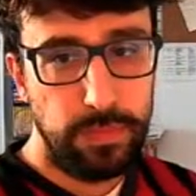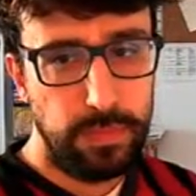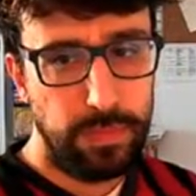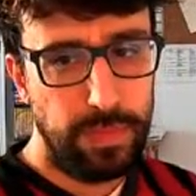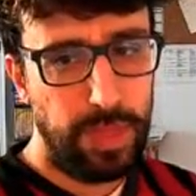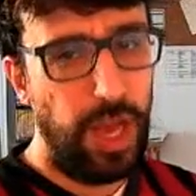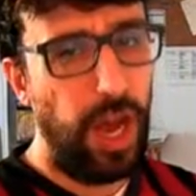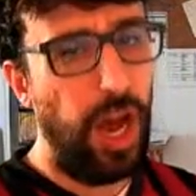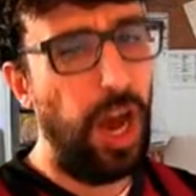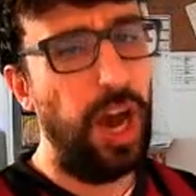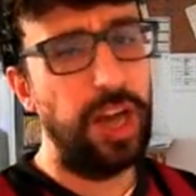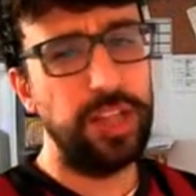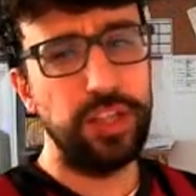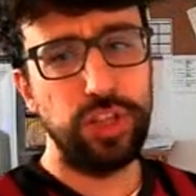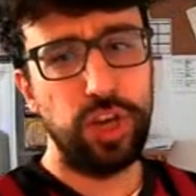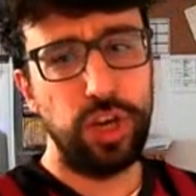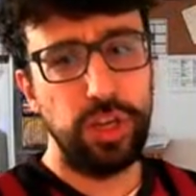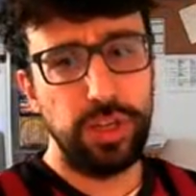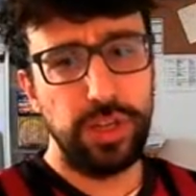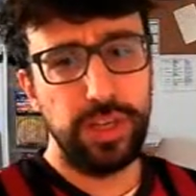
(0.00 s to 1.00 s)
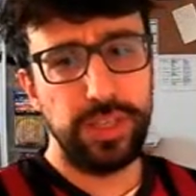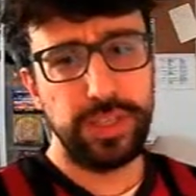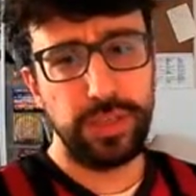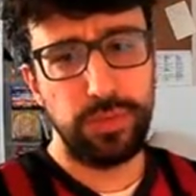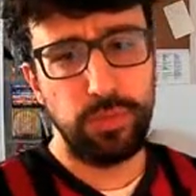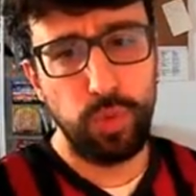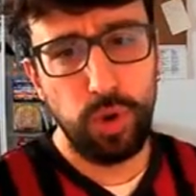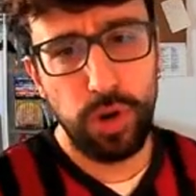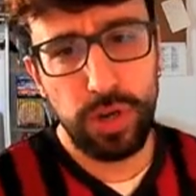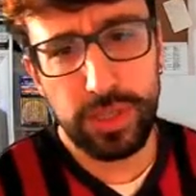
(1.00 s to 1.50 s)
Antonio is the
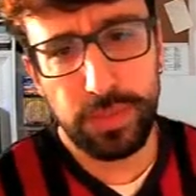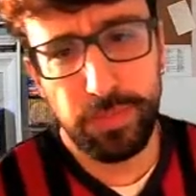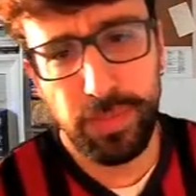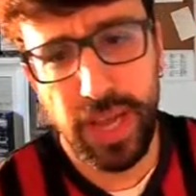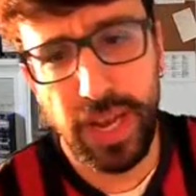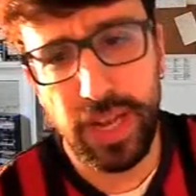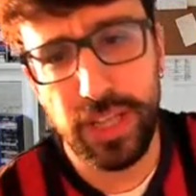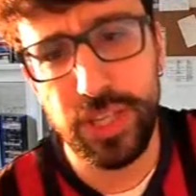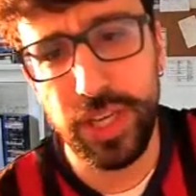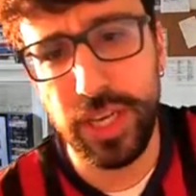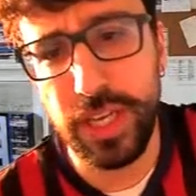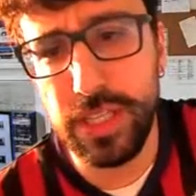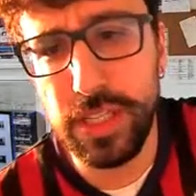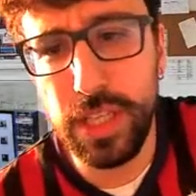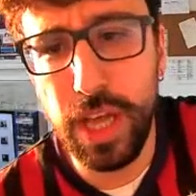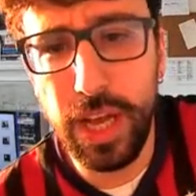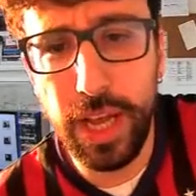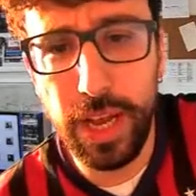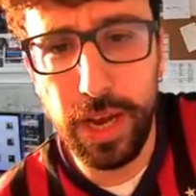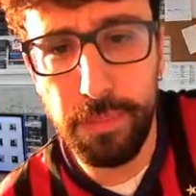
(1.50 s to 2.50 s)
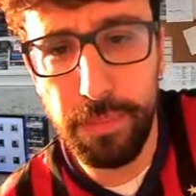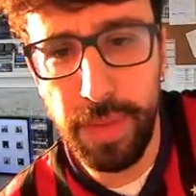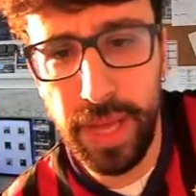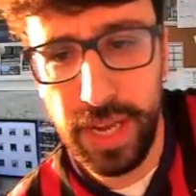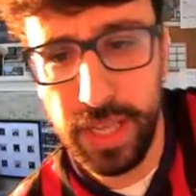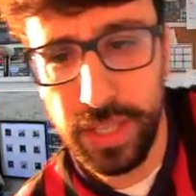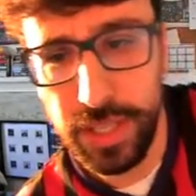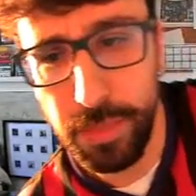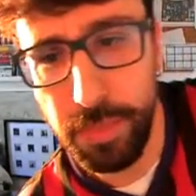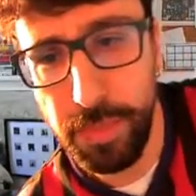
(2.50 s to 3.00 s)
worst manager. He's not going to
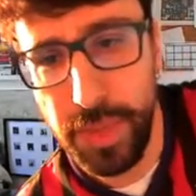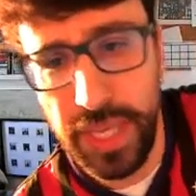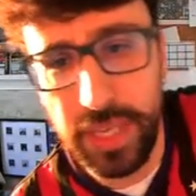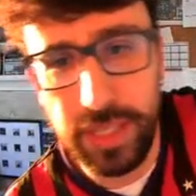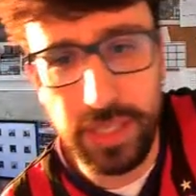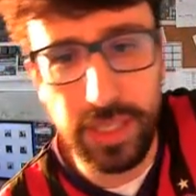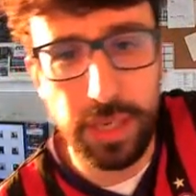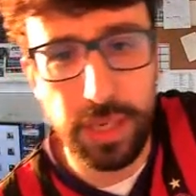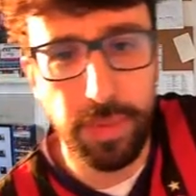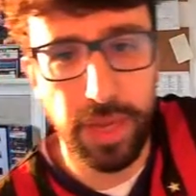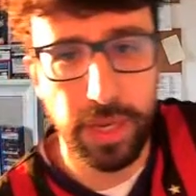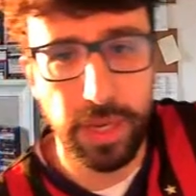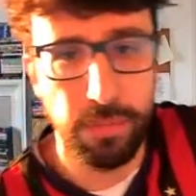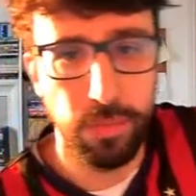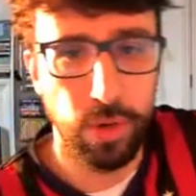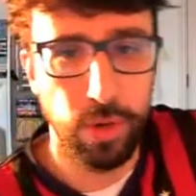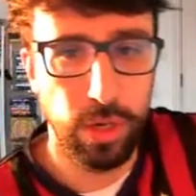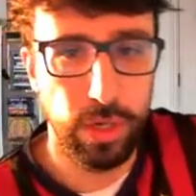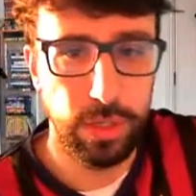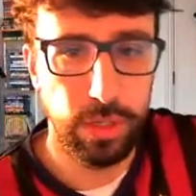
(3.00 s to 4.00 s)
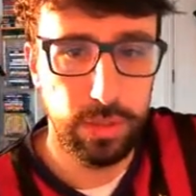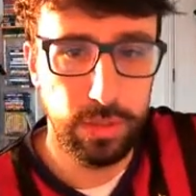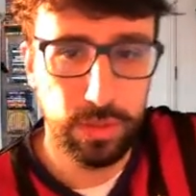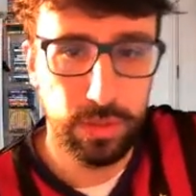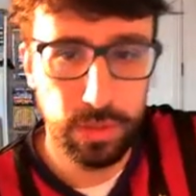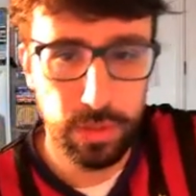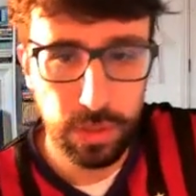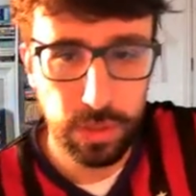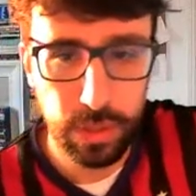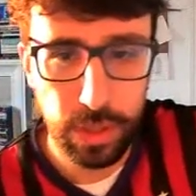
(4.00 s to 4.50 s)
manage a big team anymore.
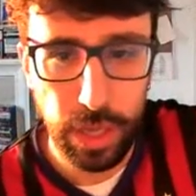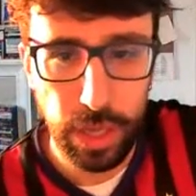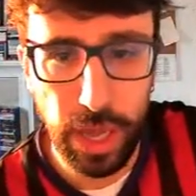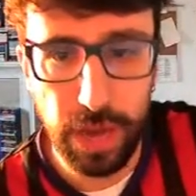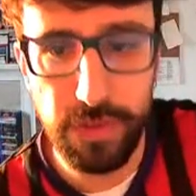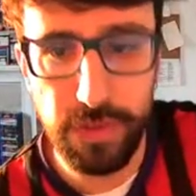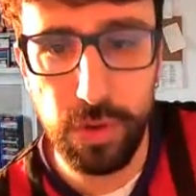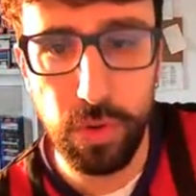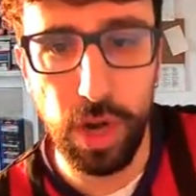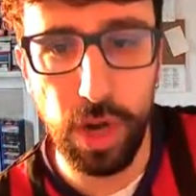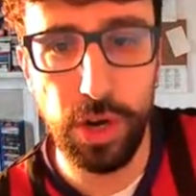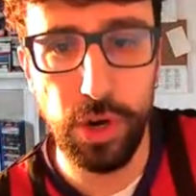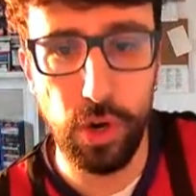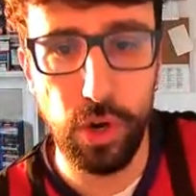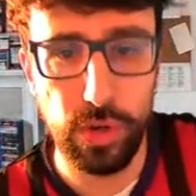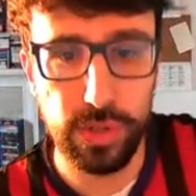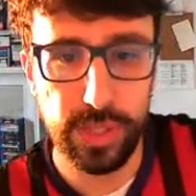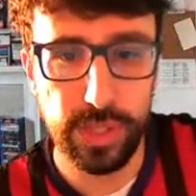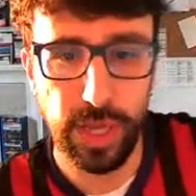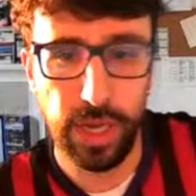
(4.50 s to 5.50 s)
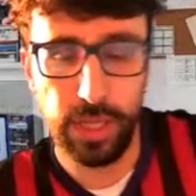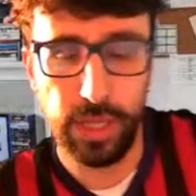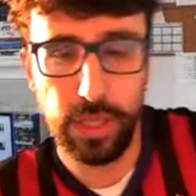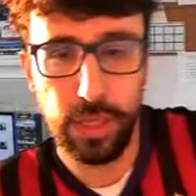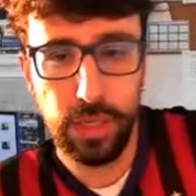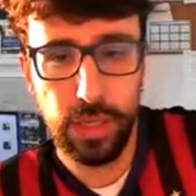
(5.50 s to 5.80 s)
Everyone knows that.